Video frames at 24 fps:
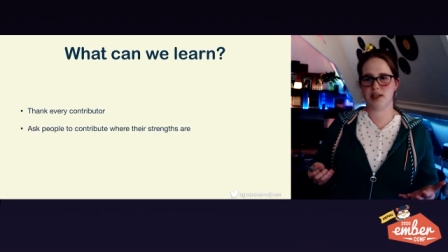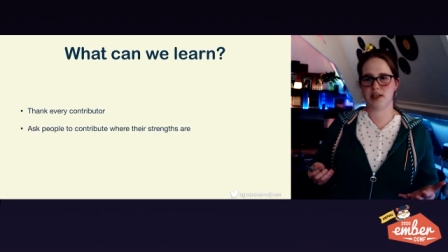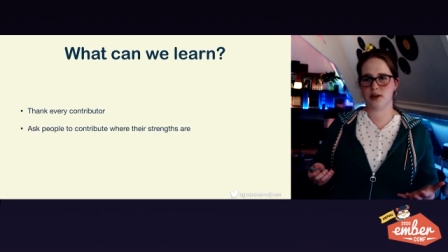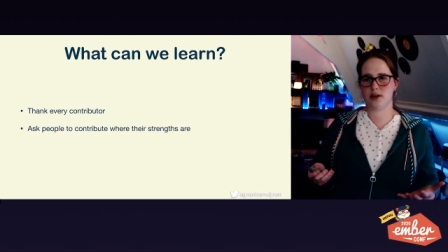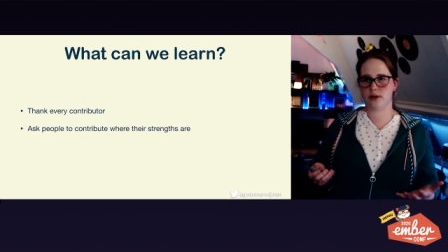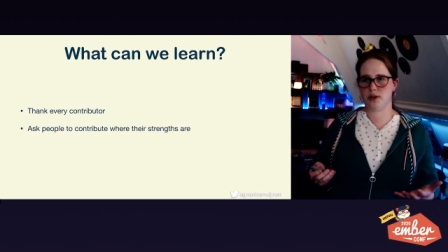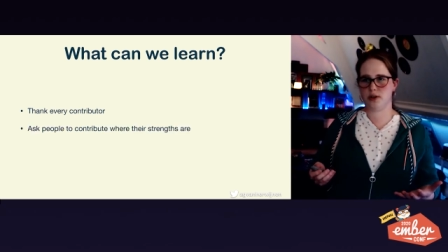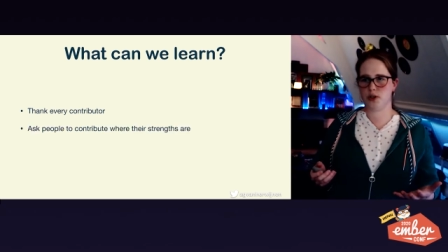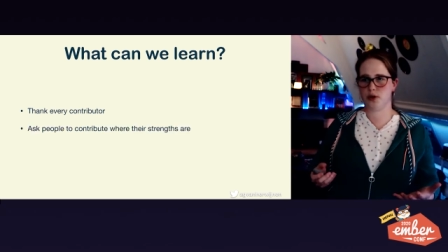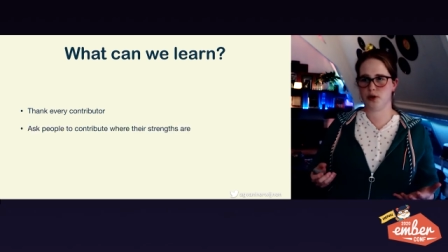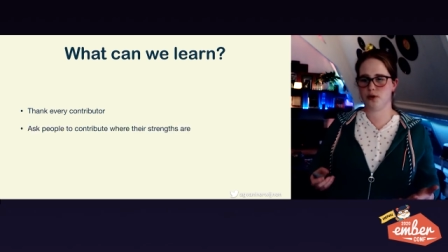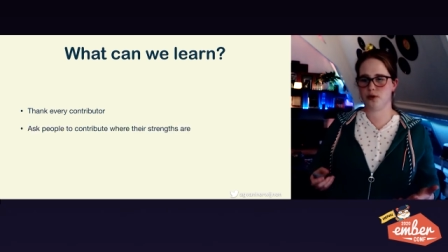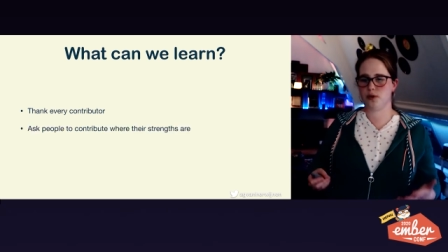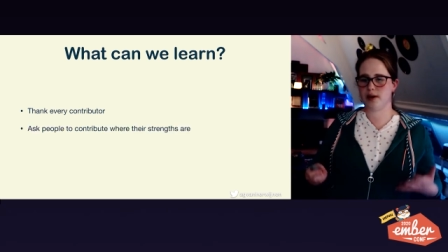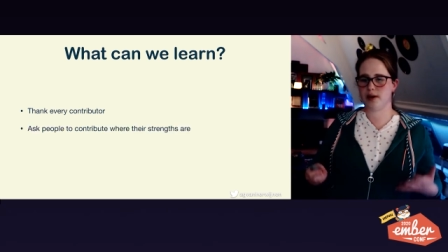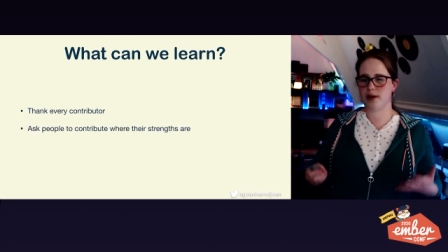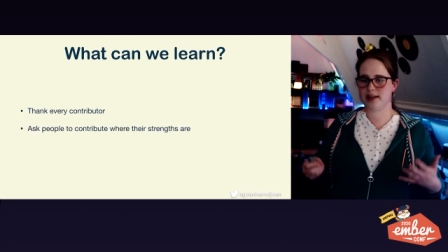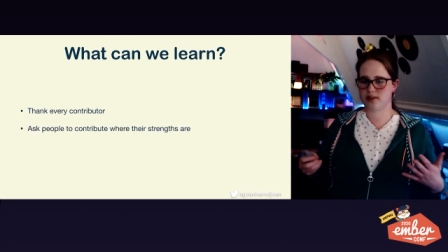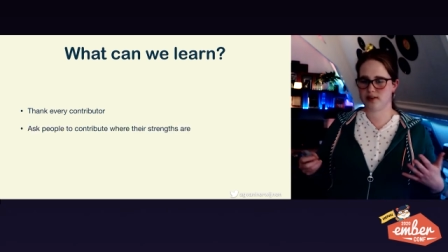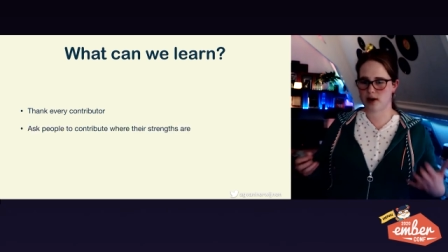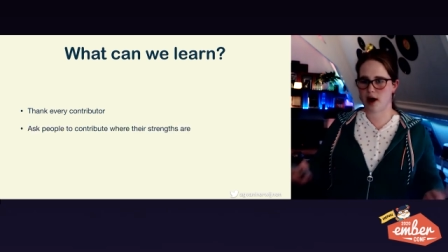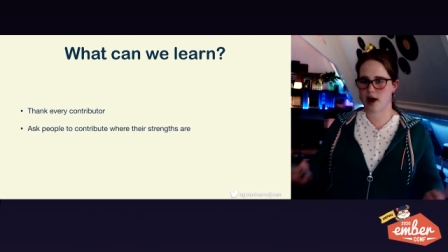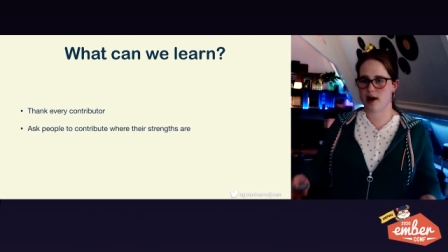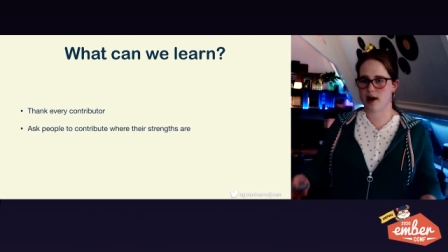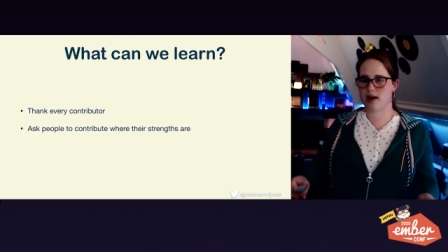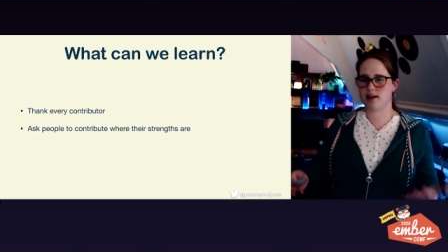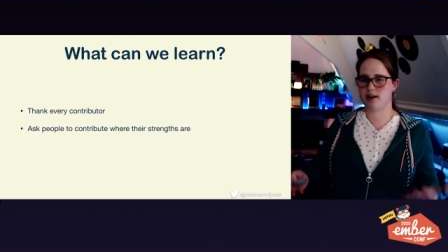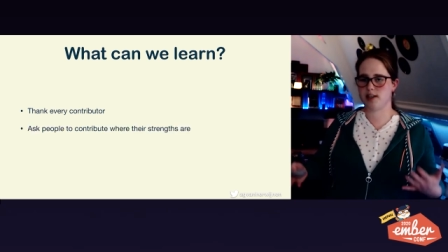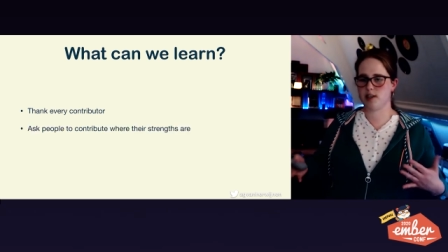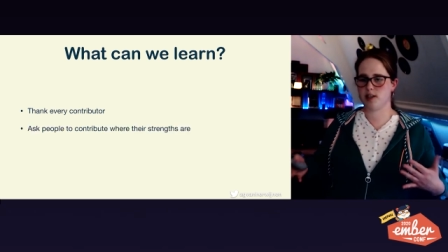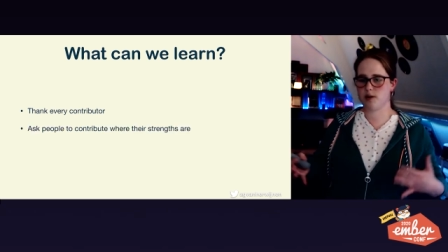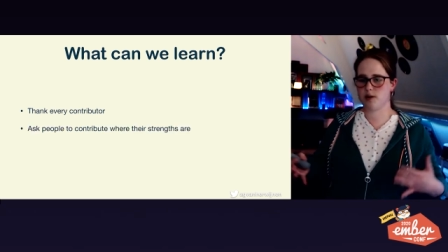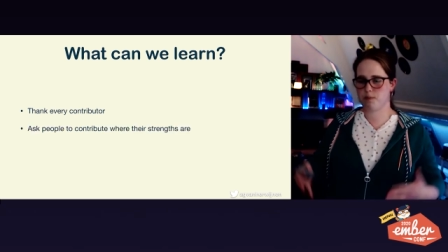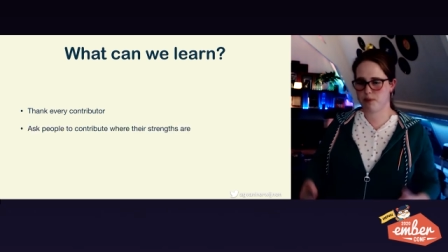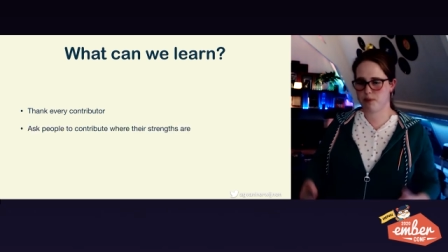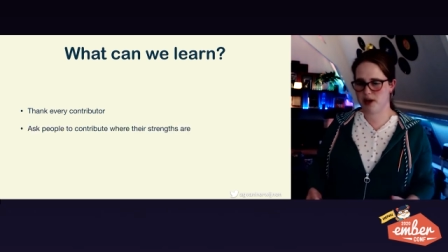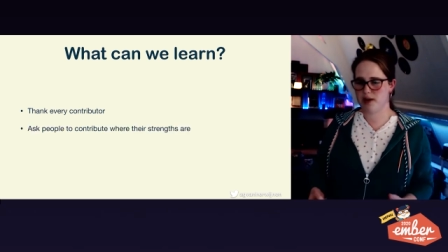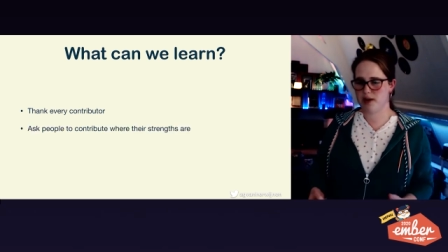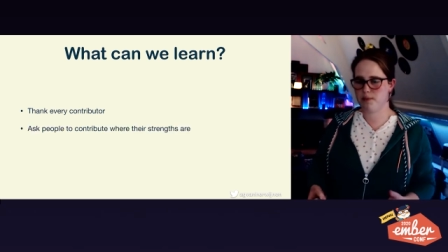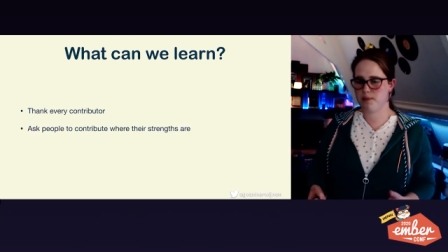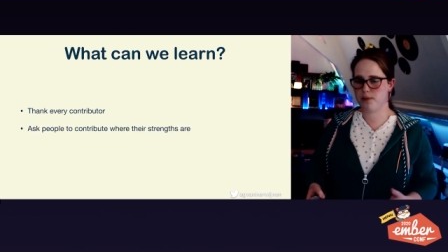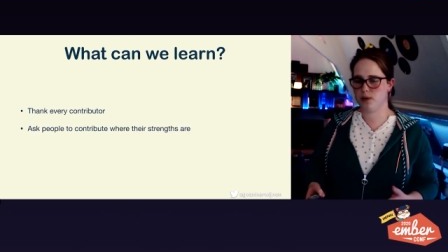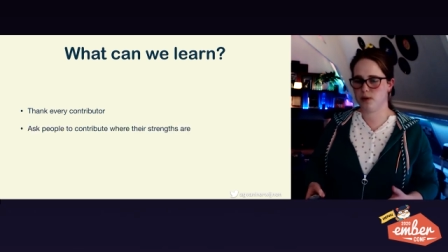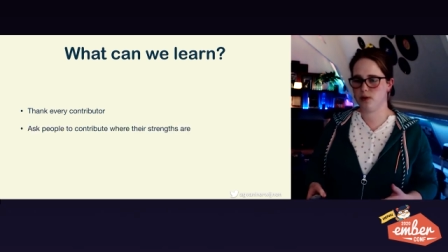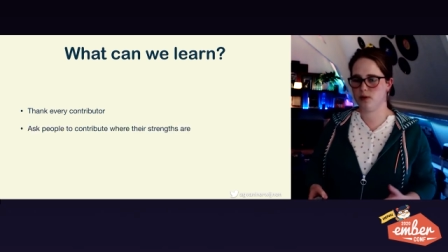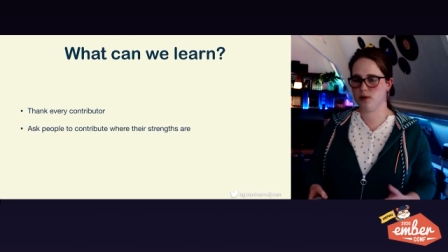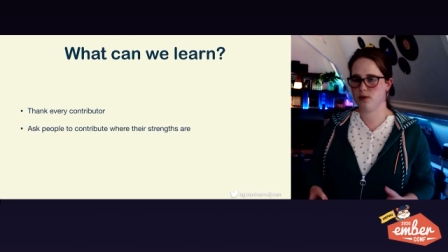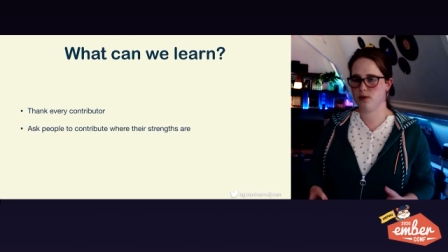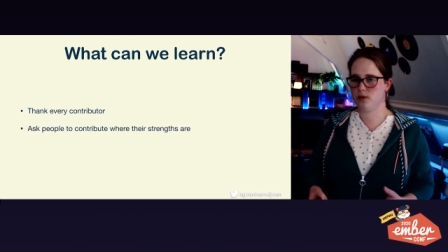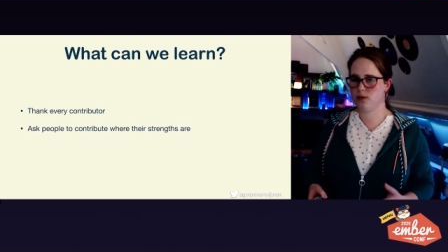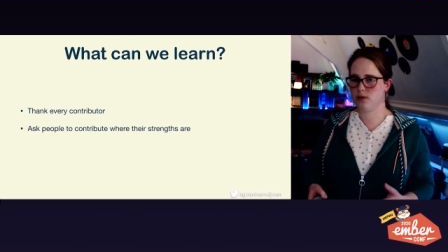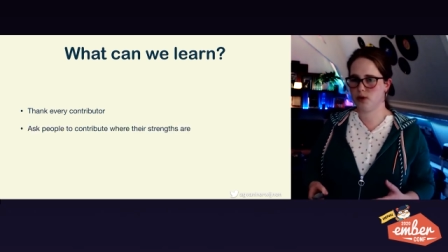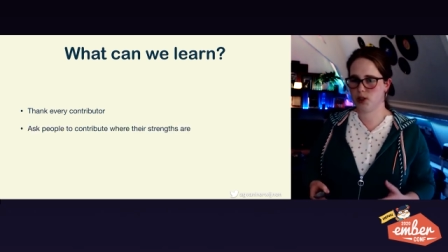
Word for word: could do is ask people